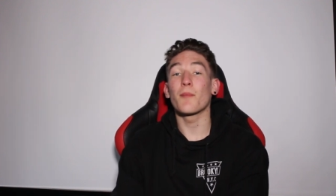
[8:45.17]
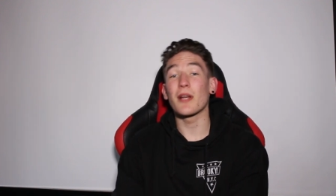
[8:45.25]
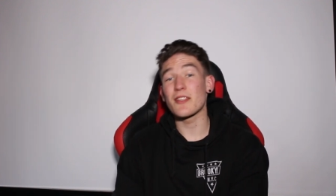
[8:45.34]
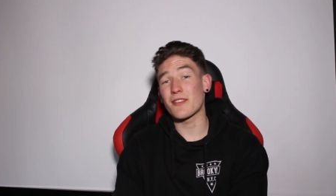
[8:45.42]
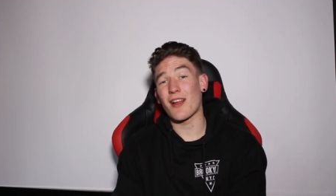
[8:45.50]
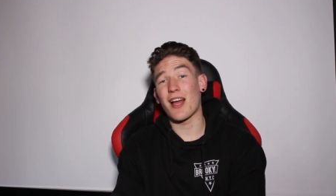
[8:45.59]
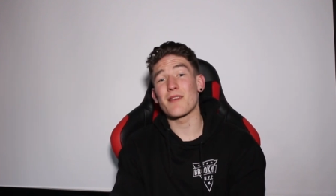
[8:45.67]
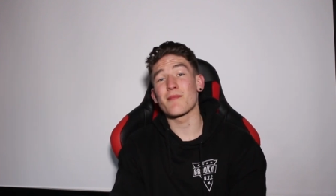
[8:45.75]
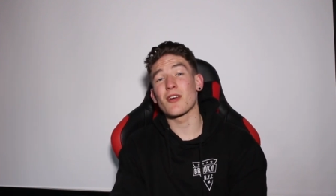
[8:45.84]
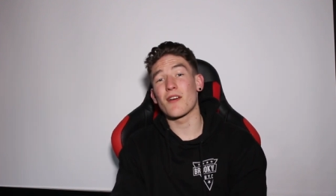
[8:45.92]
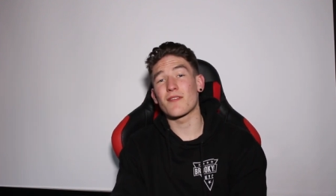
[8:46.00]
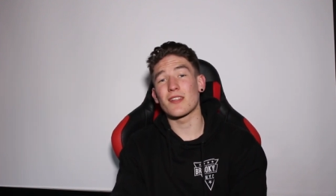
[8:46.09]
Please don't hate
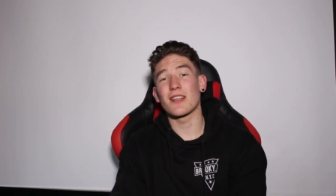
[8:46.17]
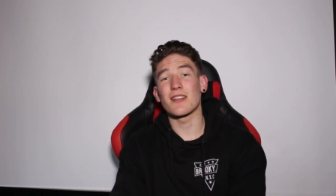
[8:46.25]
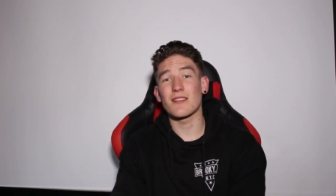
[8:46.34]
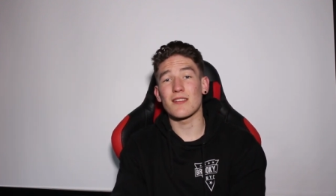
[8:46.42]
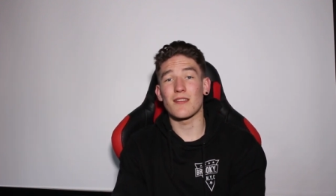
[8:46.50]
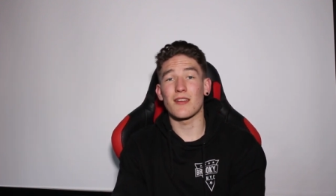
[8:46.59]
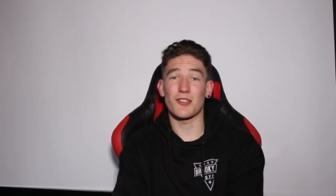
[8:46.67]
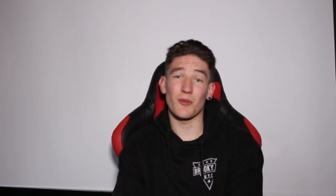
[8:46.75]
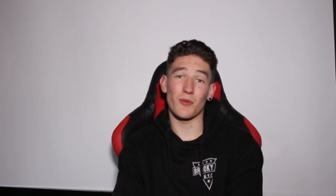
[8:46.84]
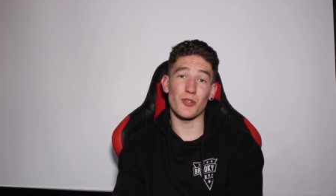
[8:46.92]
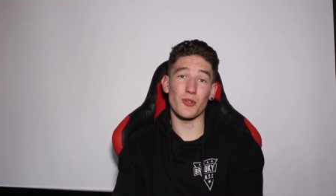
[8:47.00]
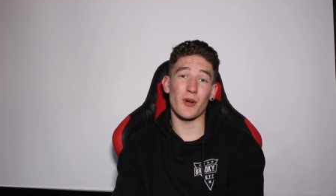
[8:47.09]
me after this. I
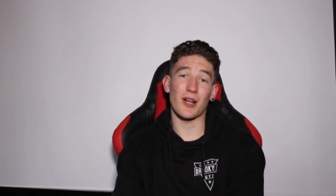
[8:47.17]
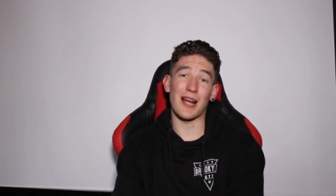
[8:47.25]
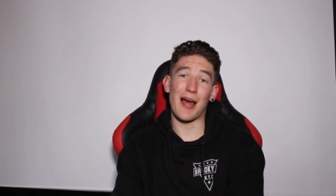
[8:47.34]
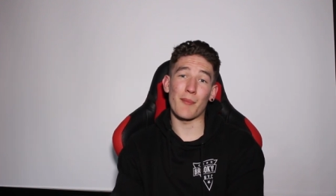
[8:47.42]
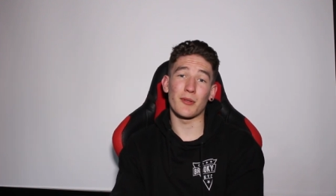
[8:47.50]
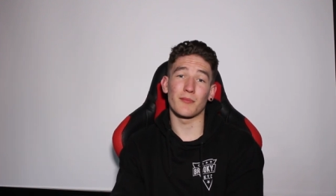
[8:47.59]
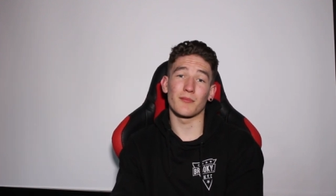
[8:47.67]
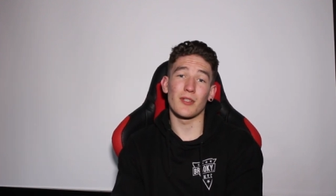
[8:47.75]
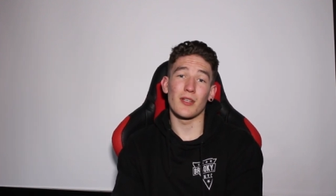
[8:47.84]
still want to do a collab.